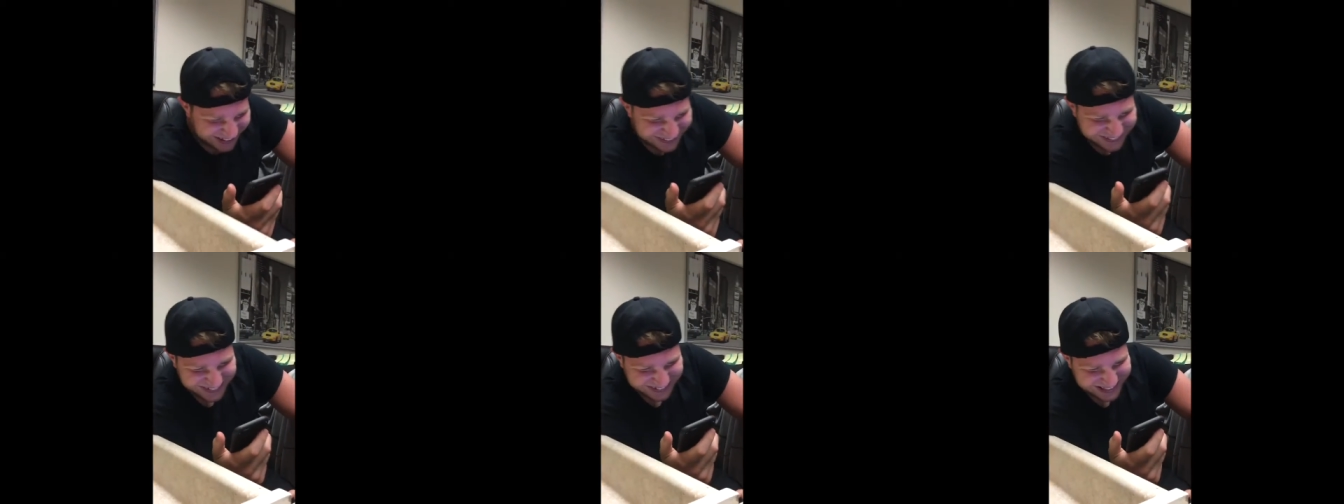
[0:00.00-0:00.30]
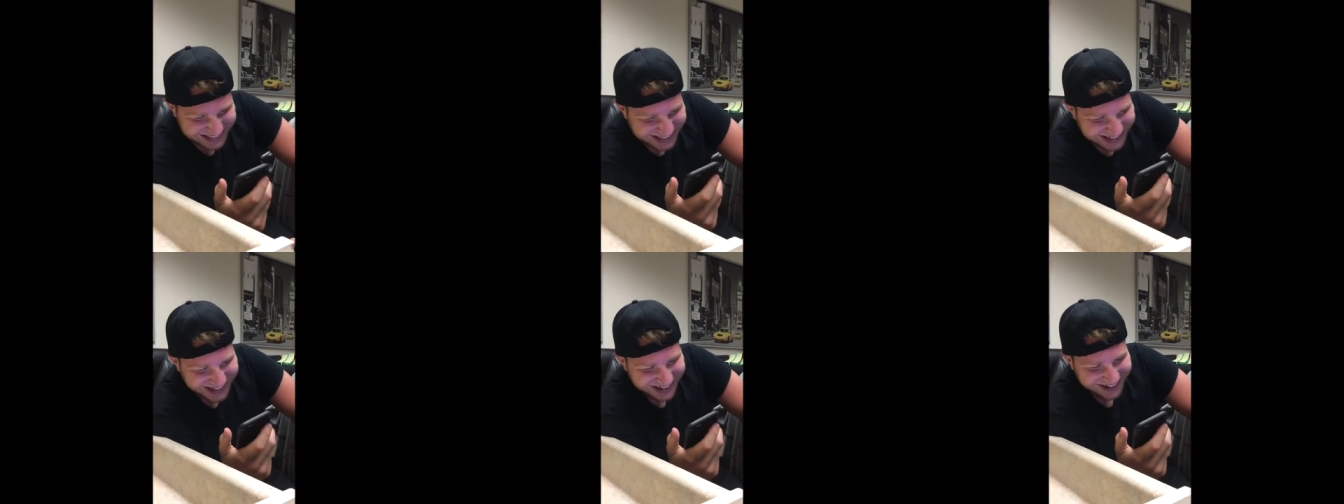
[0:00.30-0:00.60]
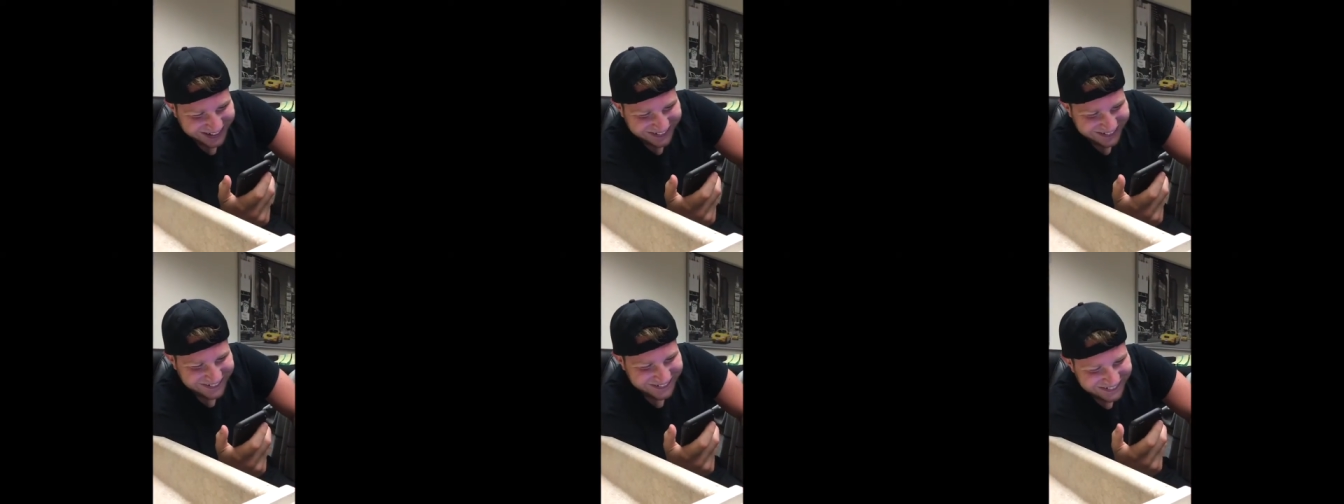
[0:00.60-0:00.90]
what the
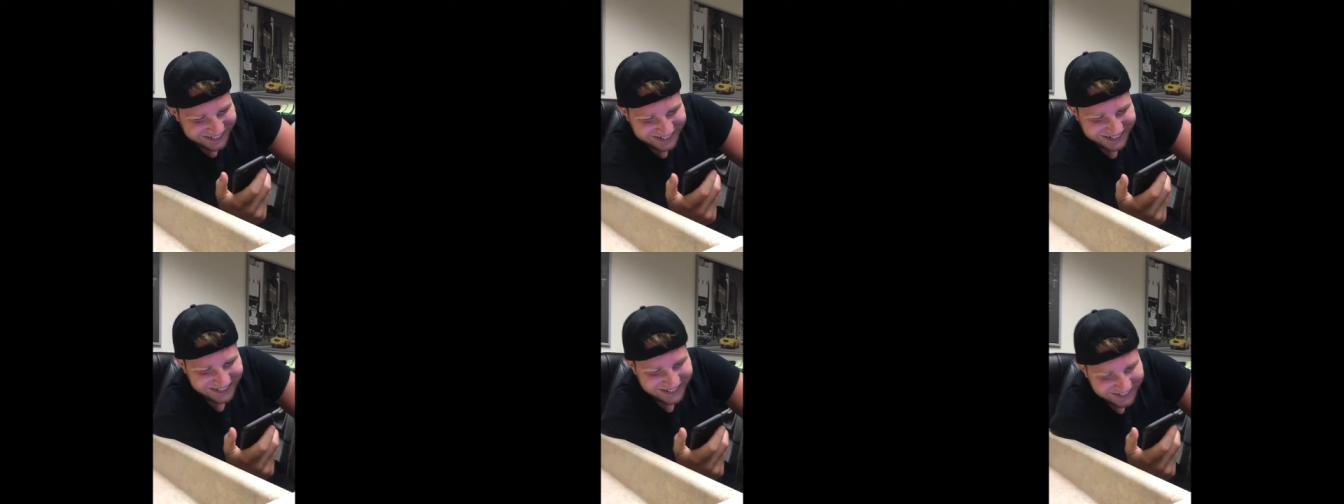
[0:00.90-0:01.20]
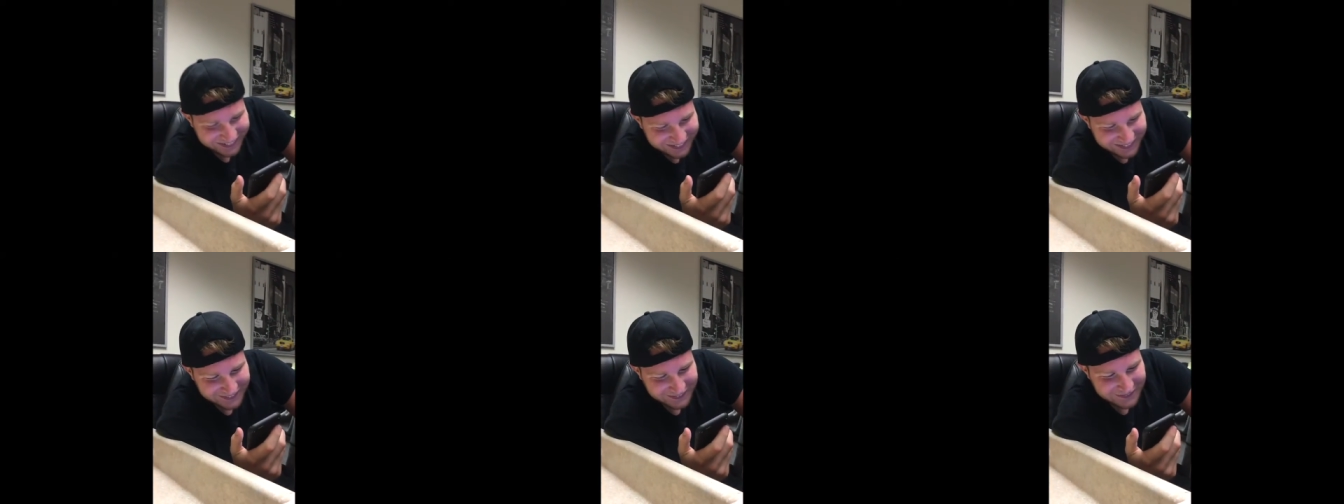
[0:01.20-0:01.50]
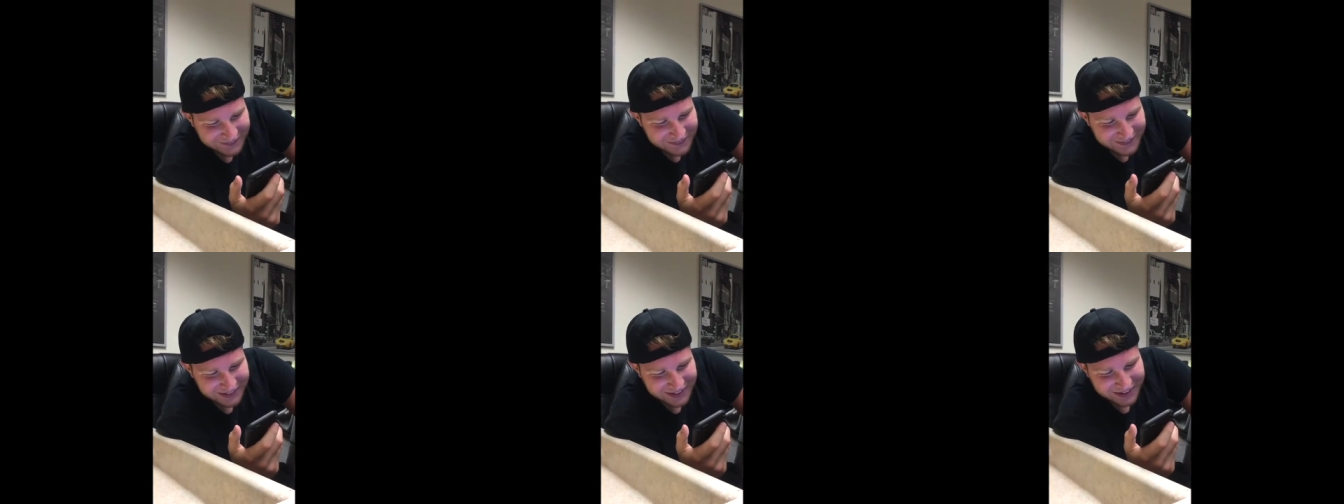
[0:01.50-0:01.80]
hell?
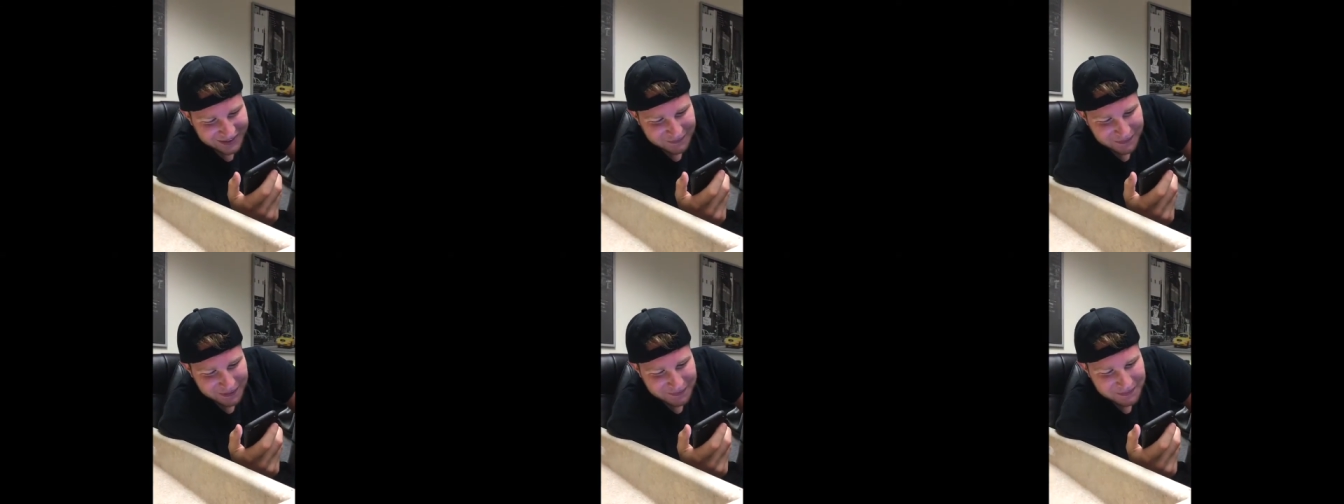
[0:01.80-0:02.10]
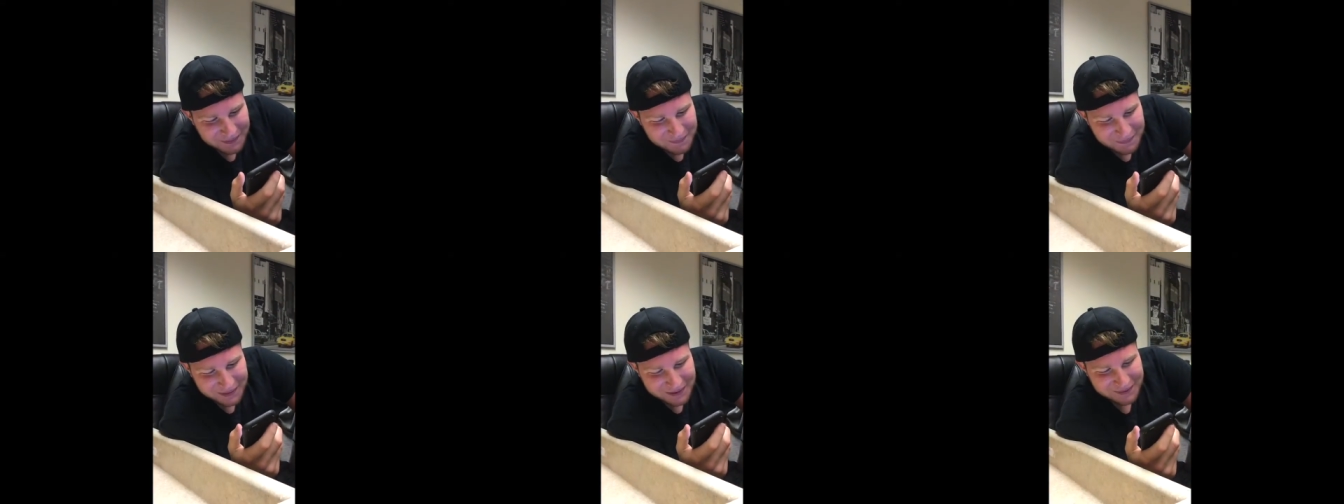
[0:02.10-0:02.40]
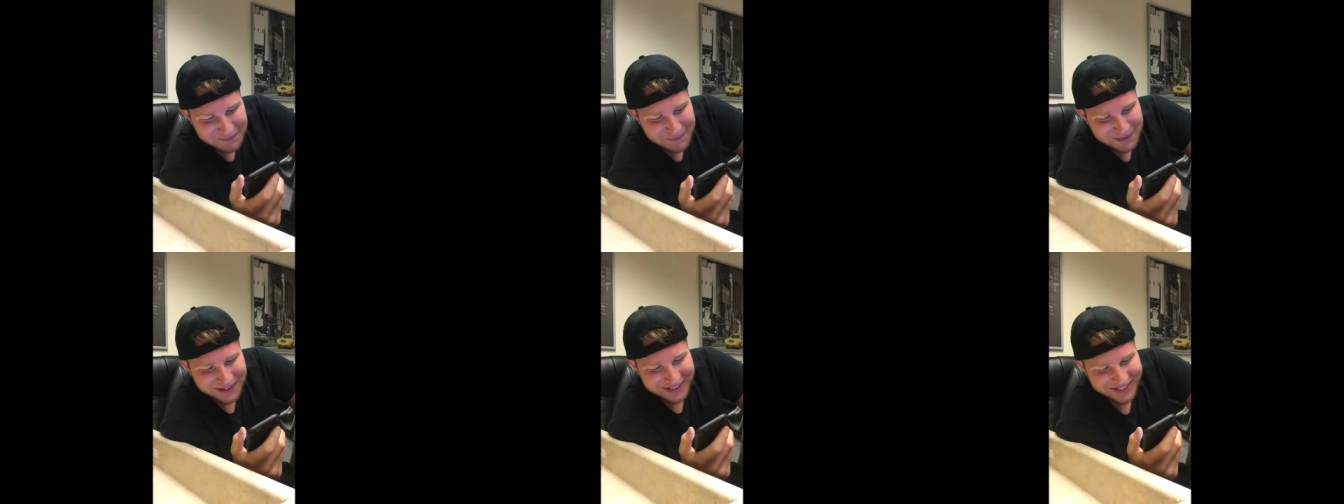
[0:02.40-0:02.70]
Hey, baby
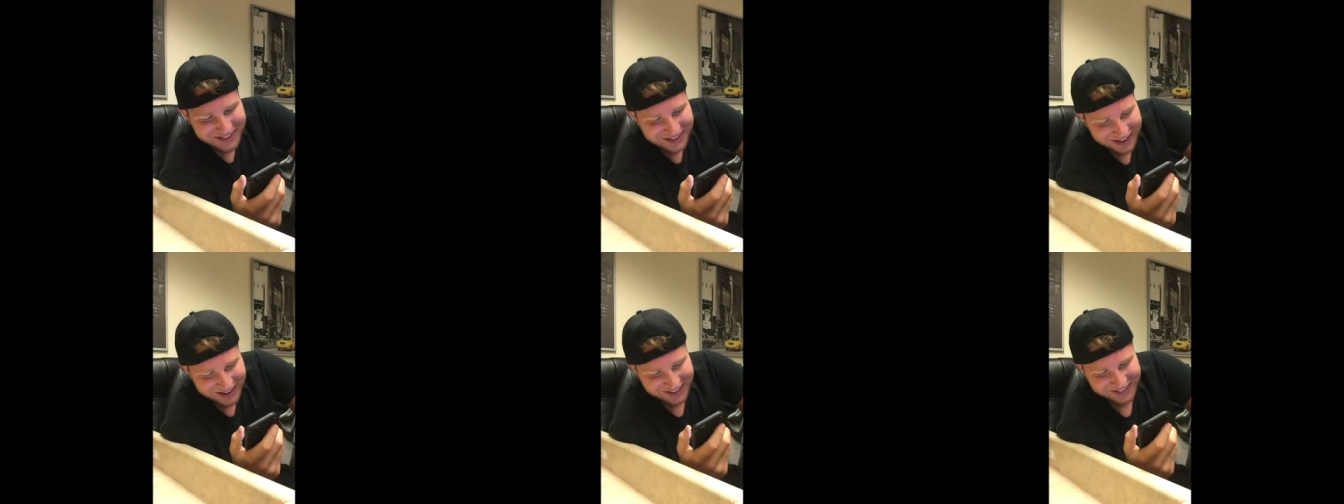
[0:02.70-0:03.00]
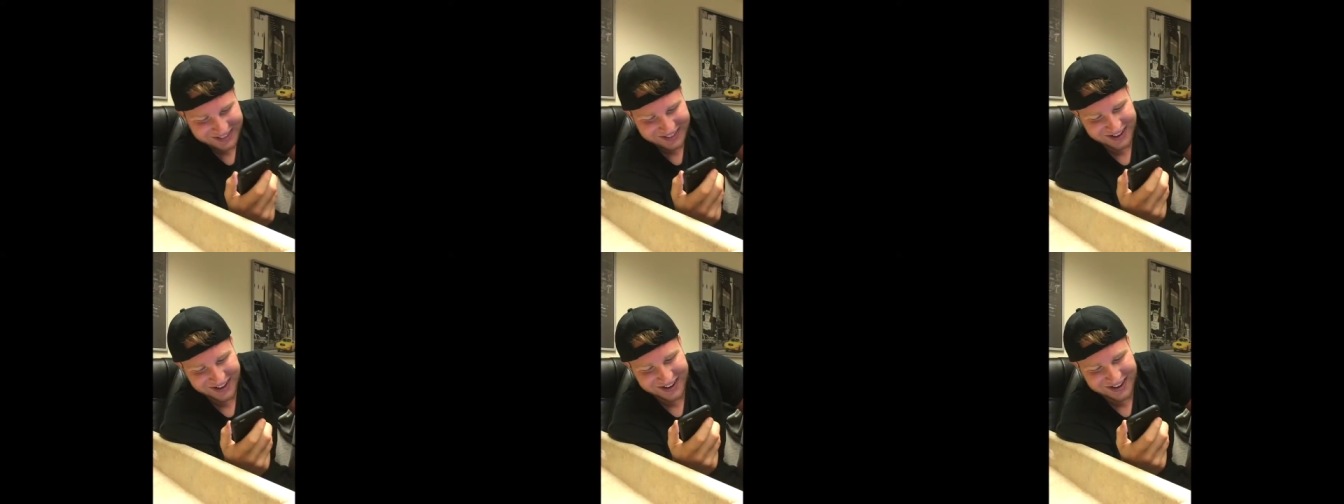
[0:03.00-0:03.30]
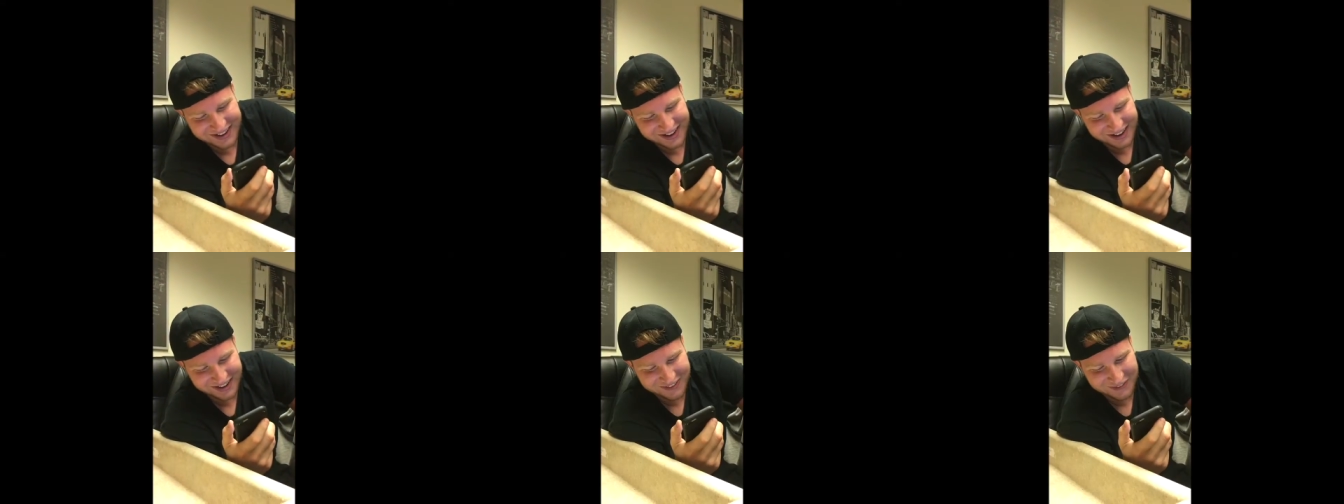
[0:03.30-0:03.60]
pimp is a nice guy,
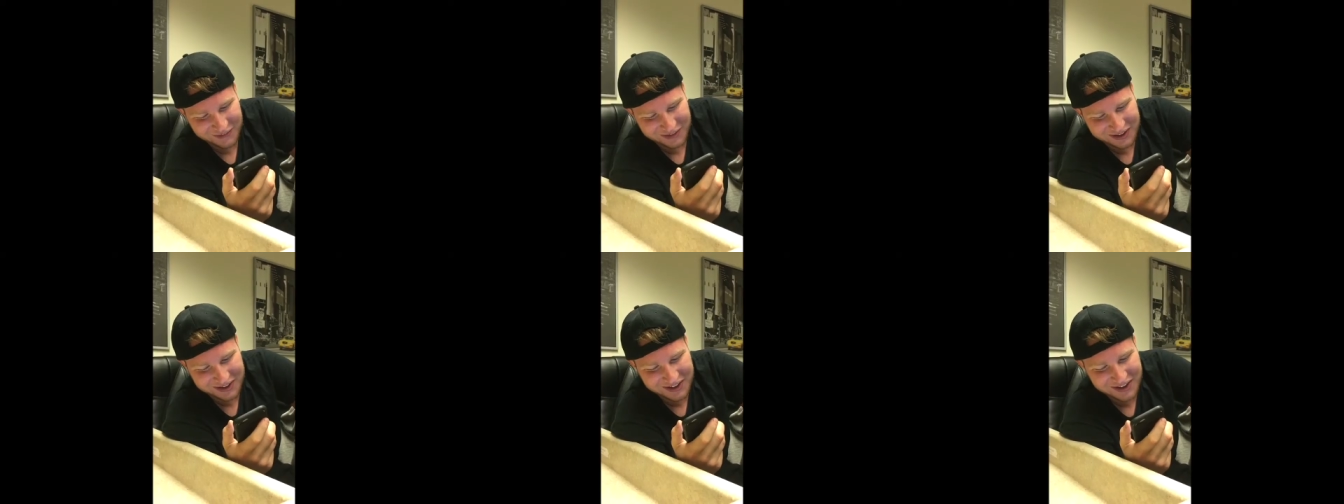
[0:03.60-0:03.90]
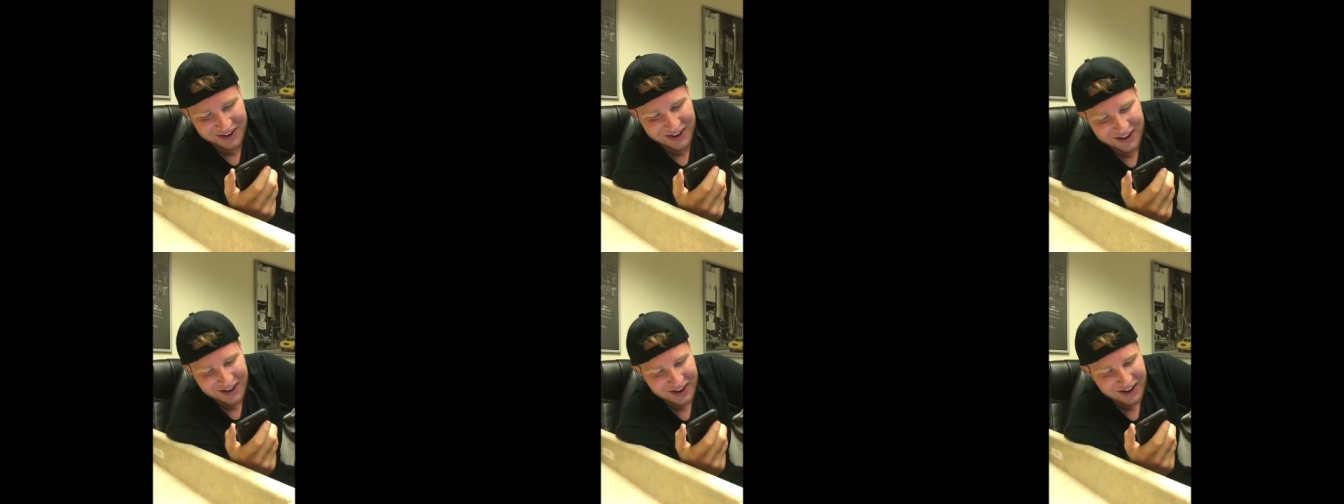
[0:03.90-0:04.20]
not green,